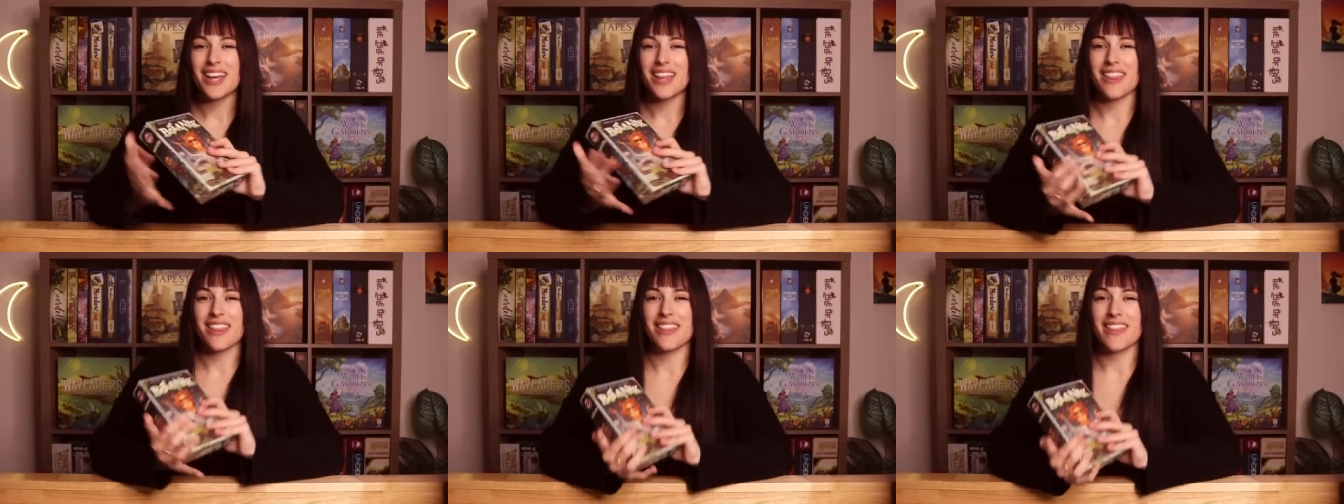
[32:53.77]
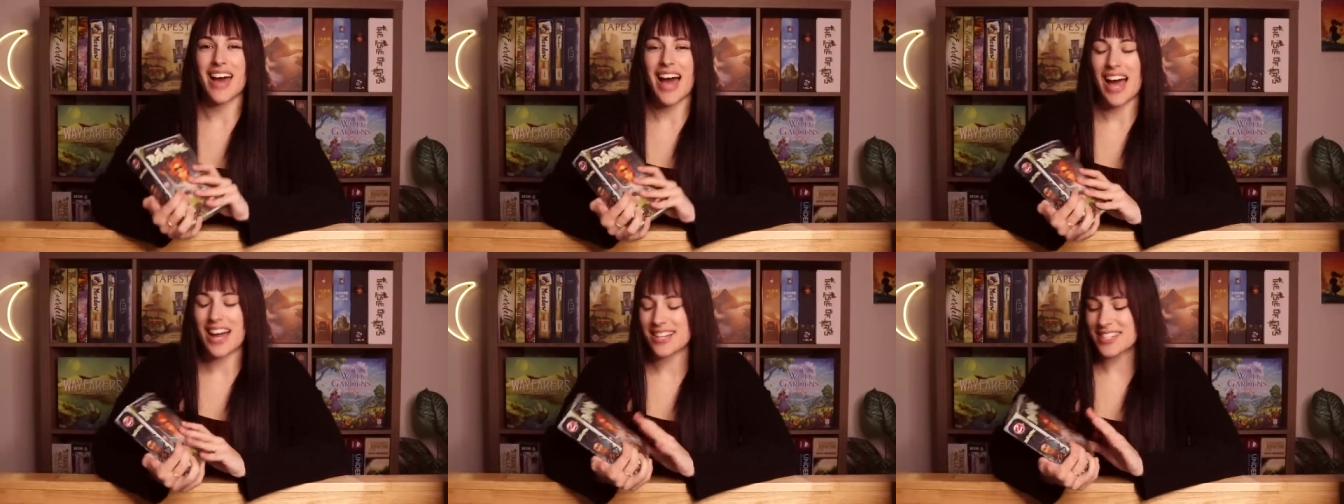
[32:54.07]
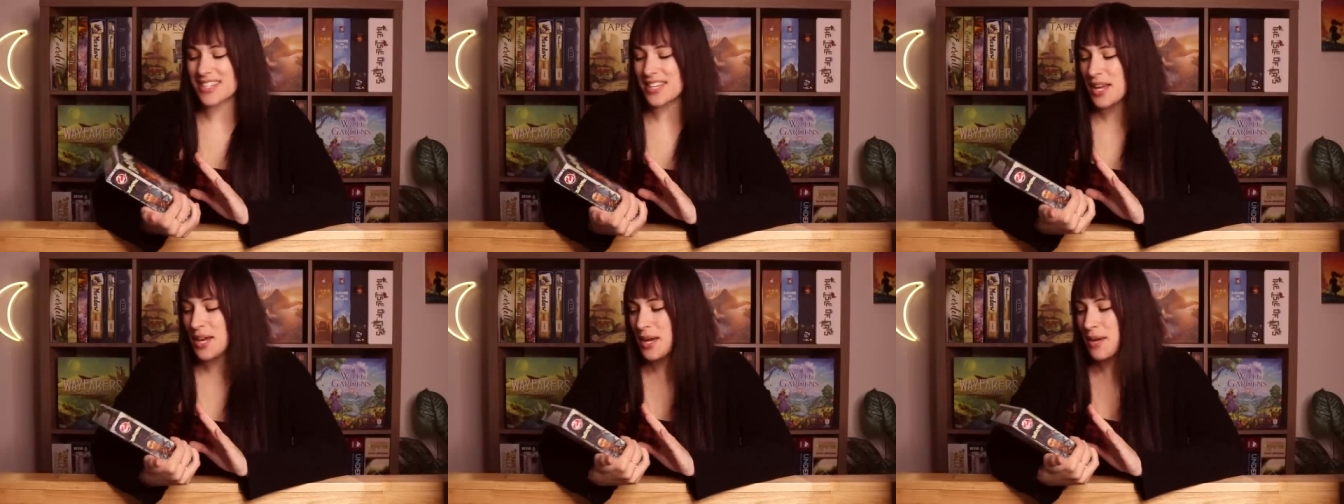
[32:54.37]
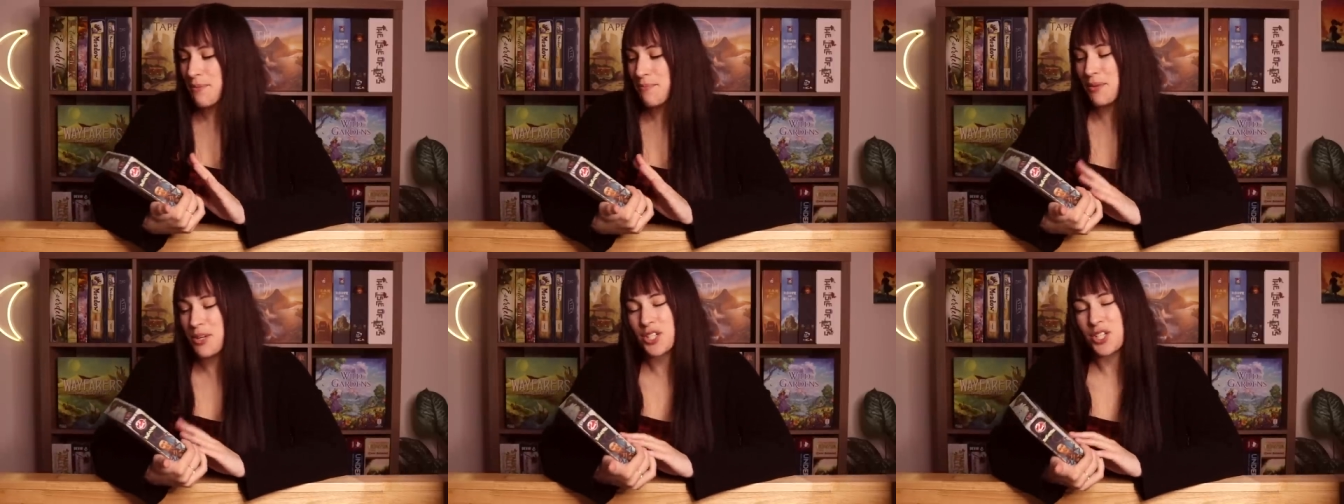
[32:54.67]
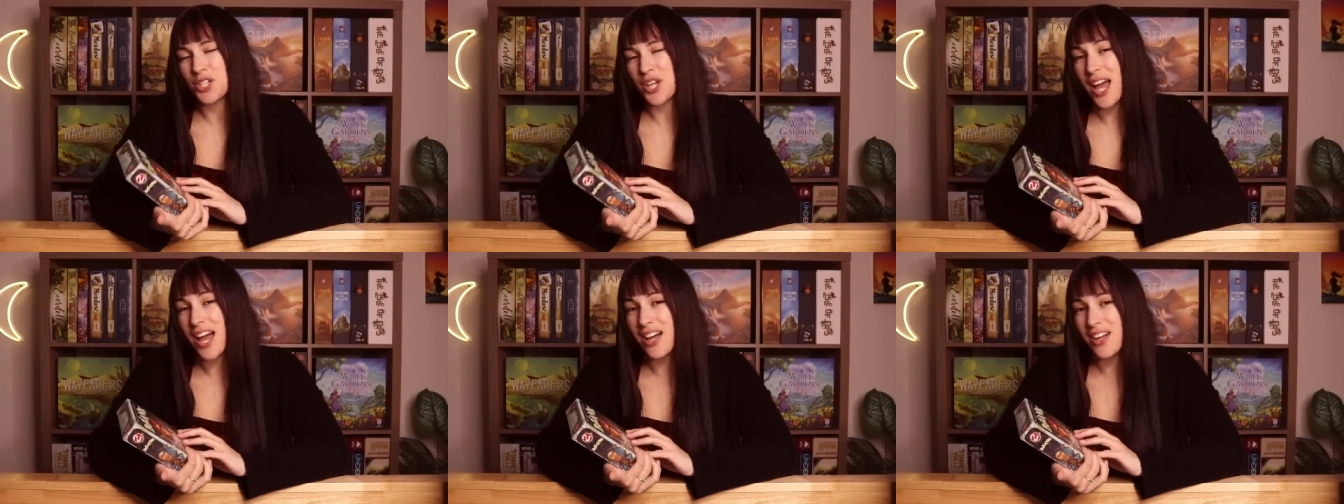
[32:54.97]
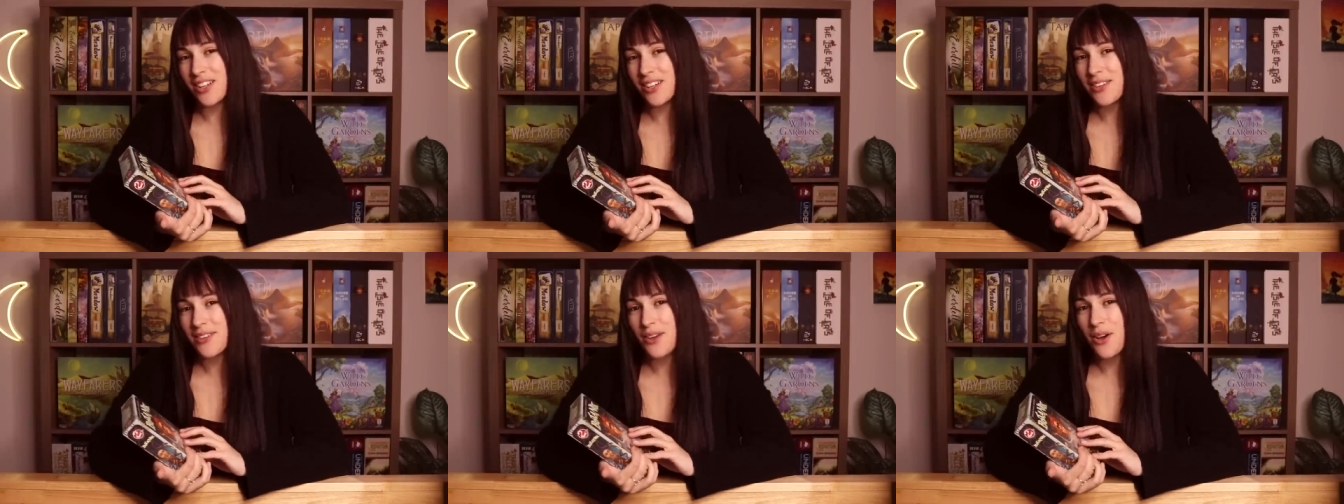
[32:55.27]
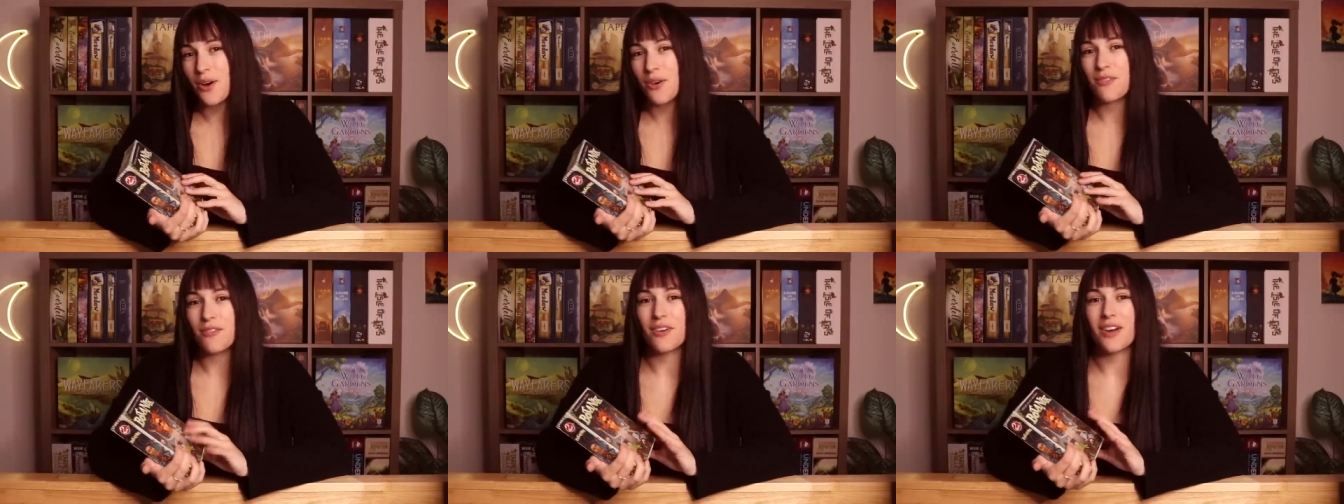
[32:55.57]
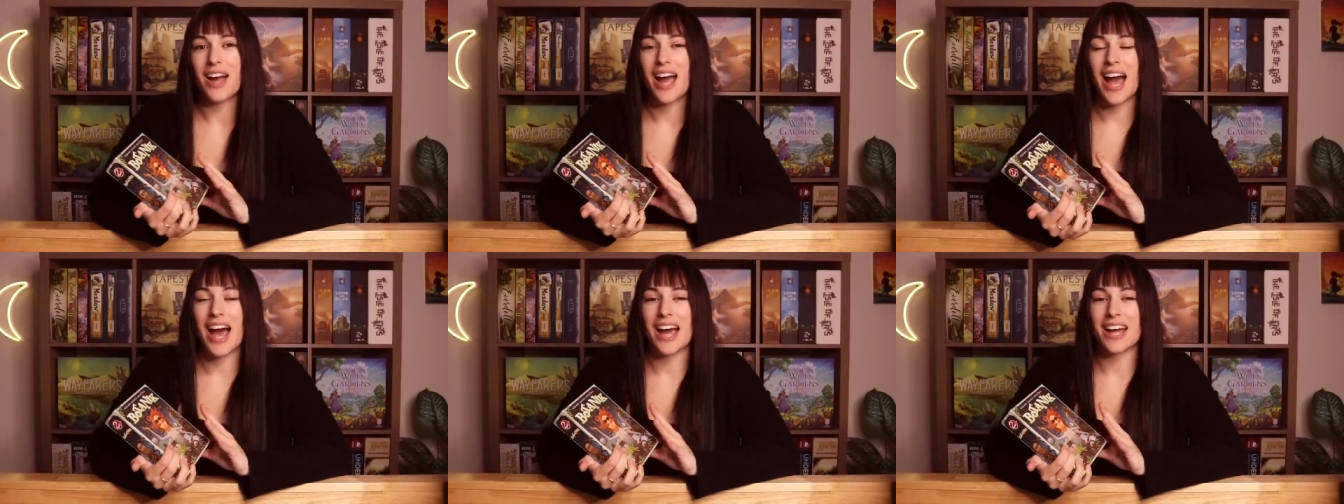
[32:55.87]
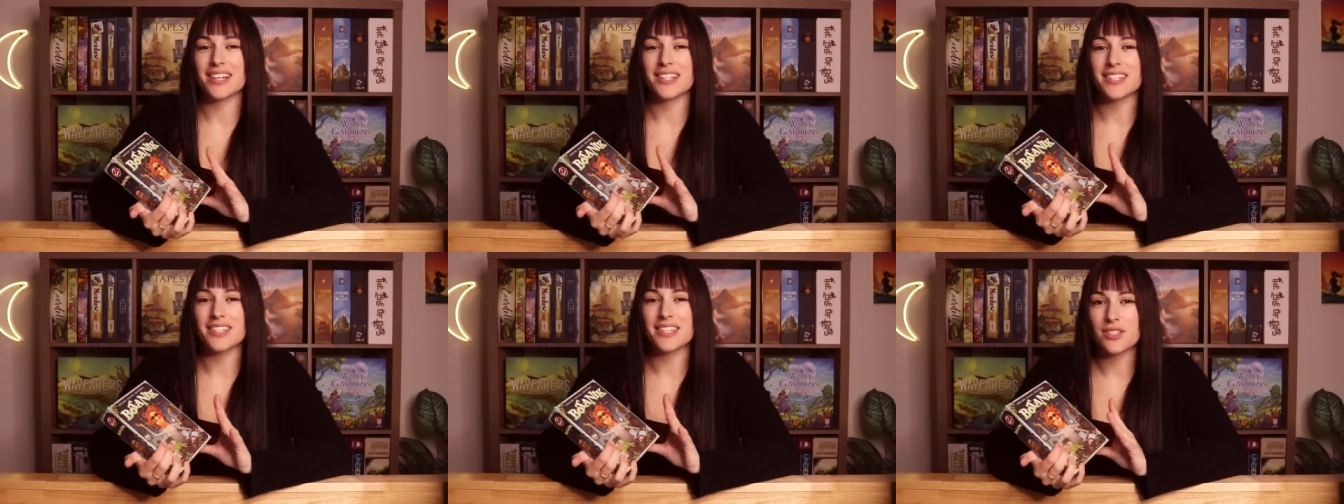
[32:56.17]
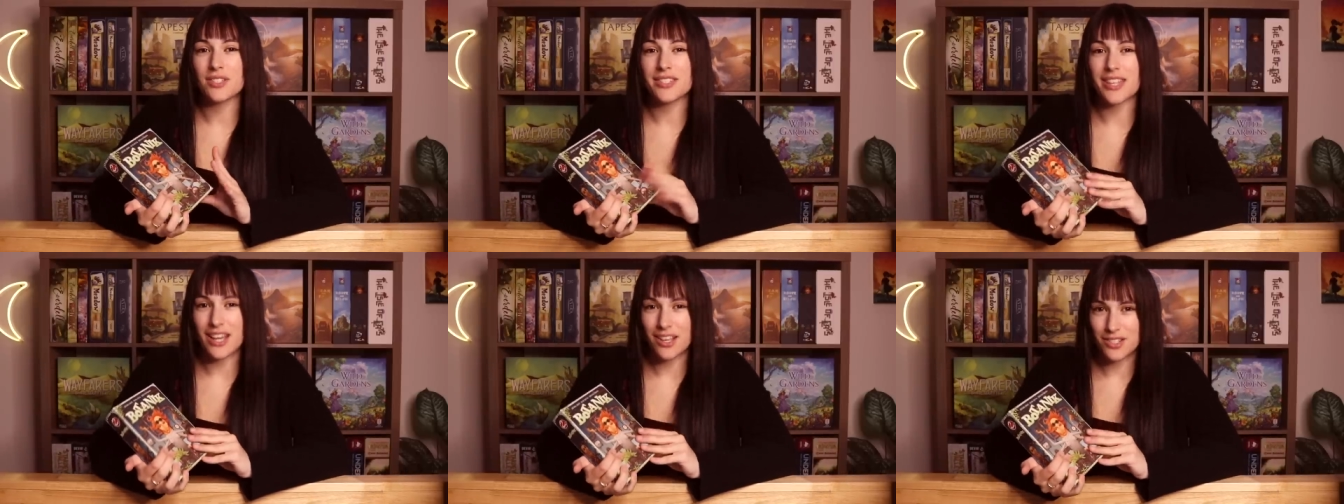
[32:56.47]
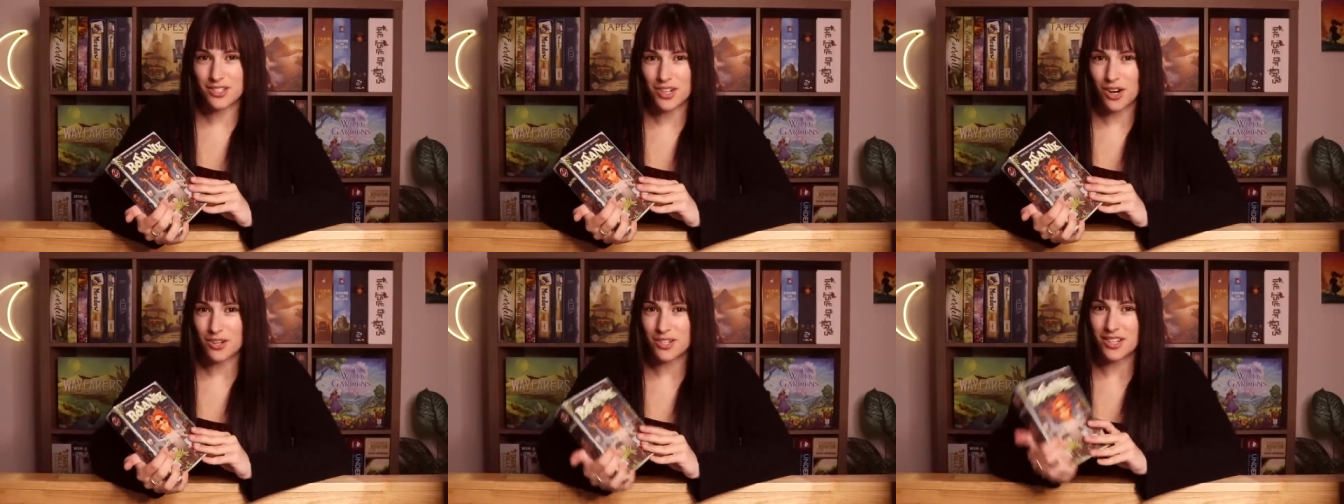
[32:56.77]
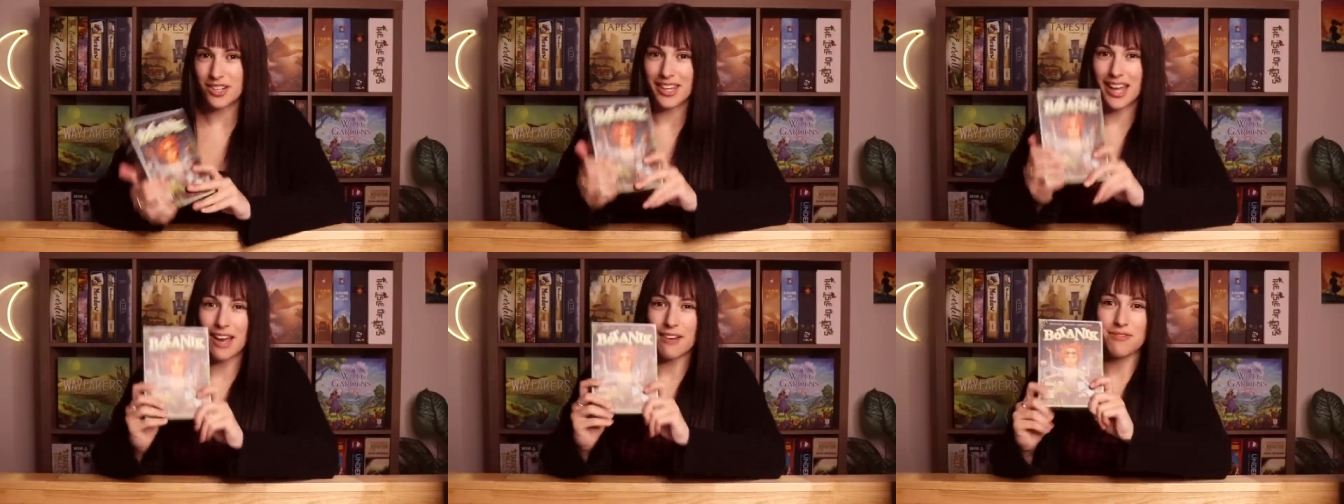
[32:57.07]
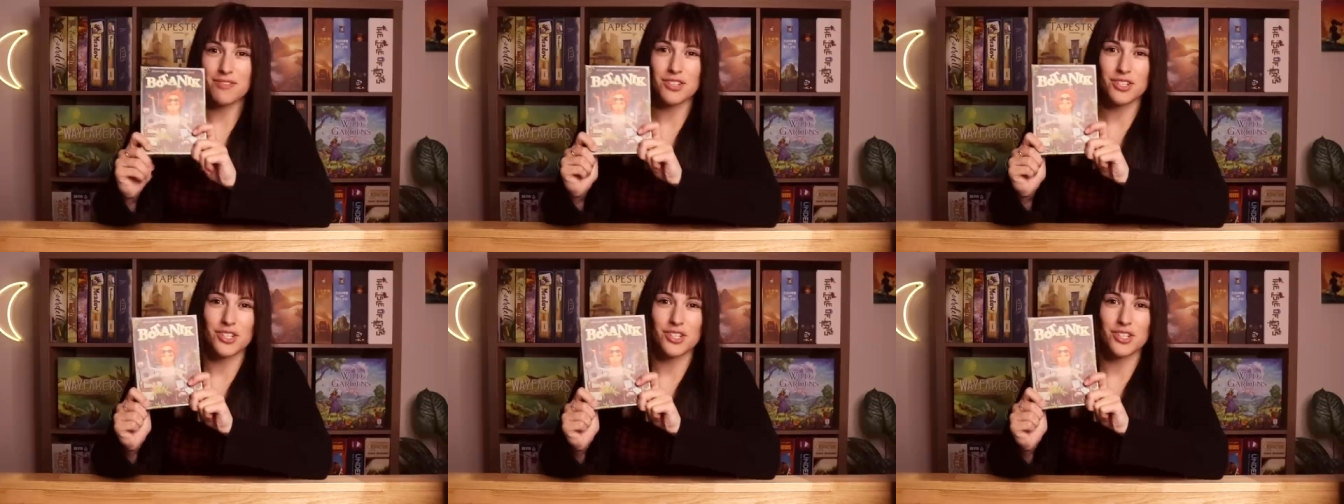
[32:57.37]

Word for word: that Michelle over at Second Star to Left,